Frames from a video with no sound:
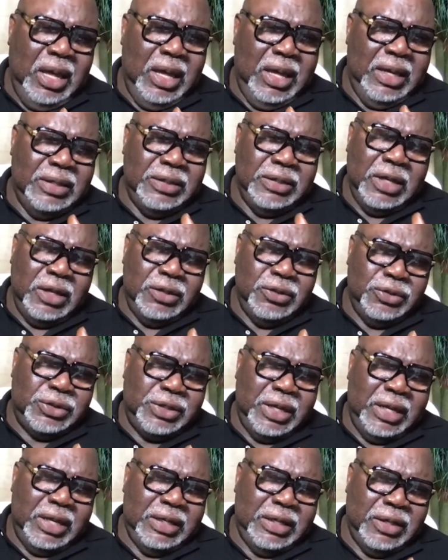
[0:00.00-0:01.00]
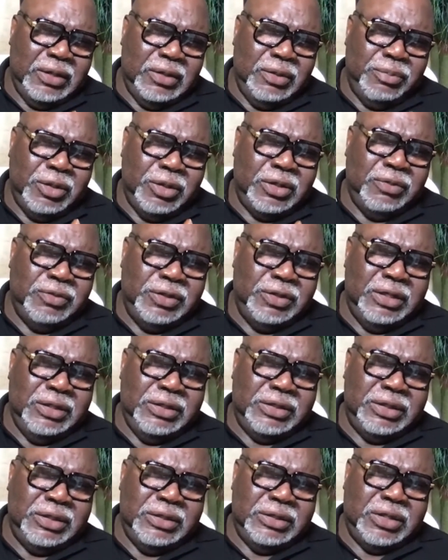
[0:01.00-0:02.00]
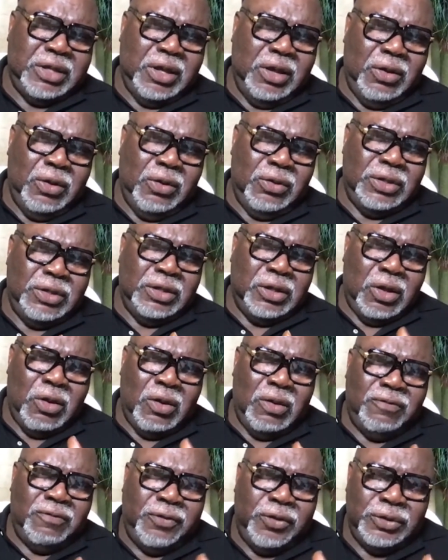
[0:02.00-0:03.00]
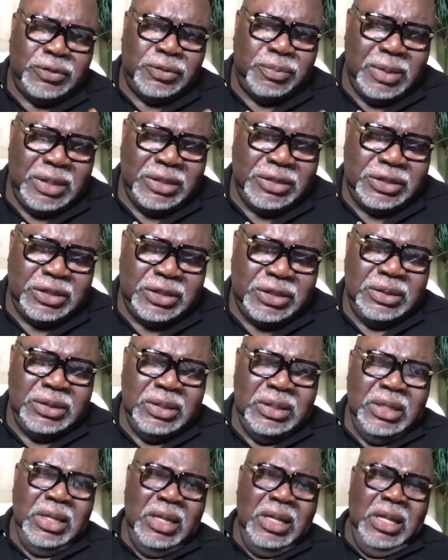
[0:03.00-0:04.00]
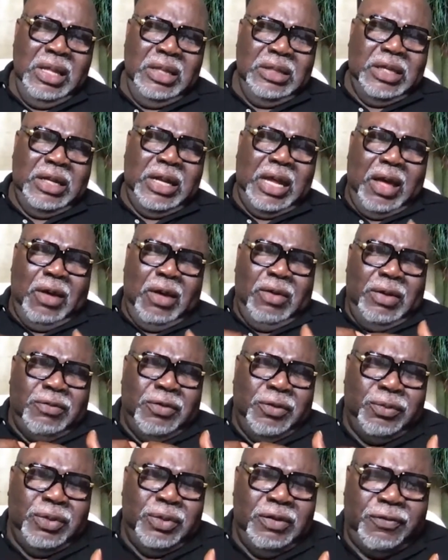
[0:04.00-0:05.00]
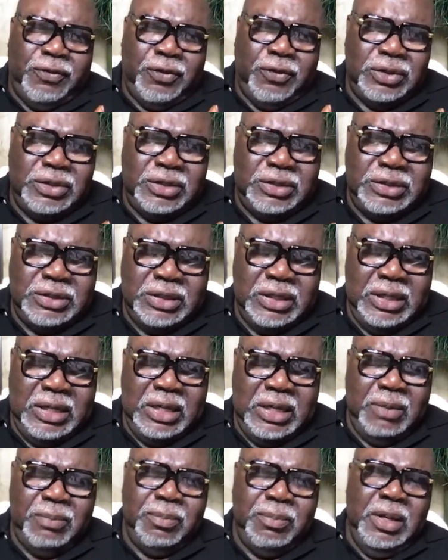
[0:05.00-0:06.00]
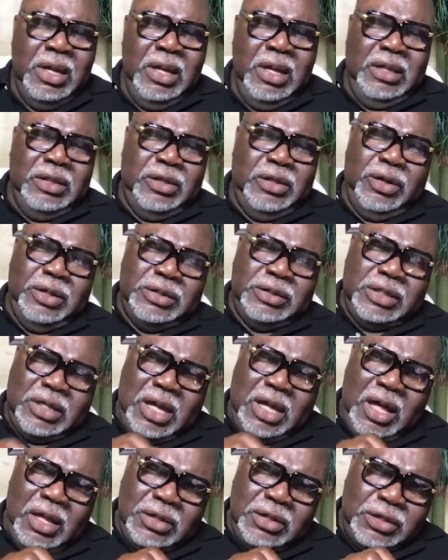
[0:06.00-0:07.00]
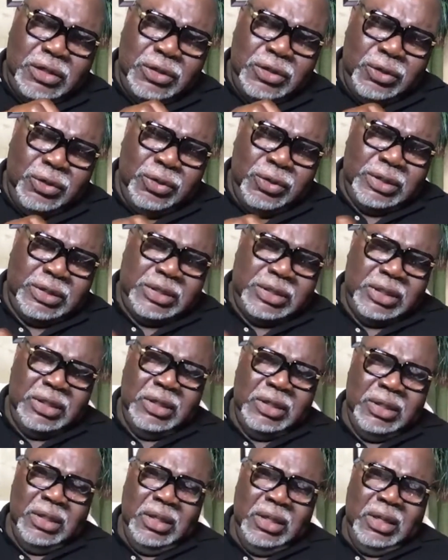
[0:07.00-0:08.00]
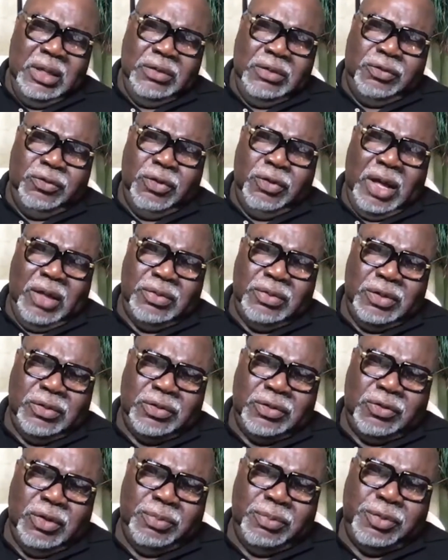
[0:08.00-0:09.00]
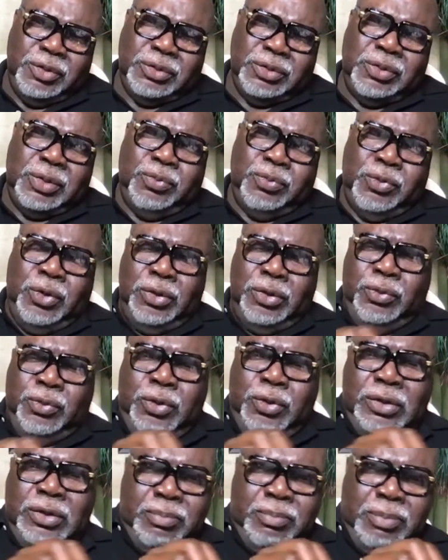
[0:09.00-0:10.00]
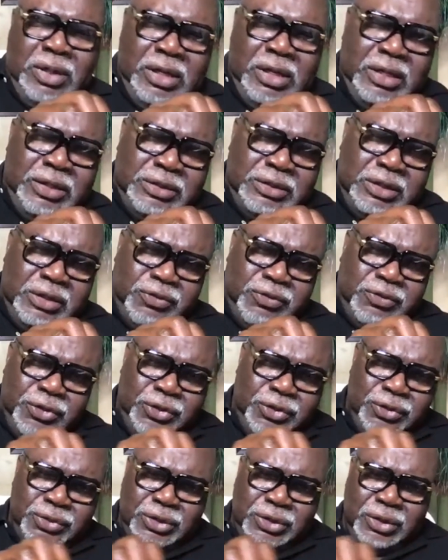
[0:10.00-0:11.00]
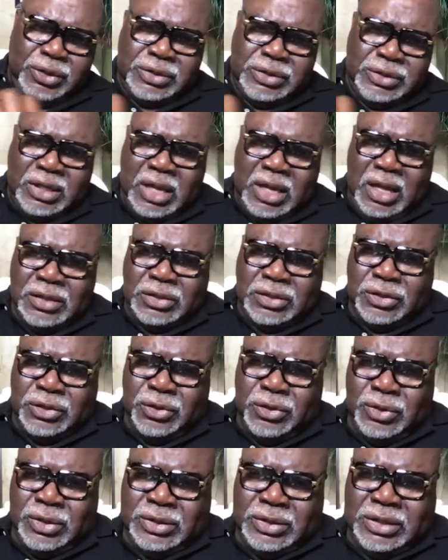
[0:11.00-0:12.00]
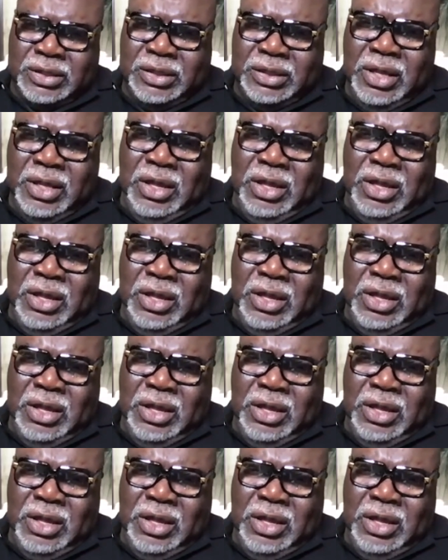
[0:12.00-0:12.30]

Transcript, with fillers: in the understanding of the book of Genesis called the law of first mention, that however we first see him, there is a continuity throughout the scriptures. Where the blood is introduced, there's a continuity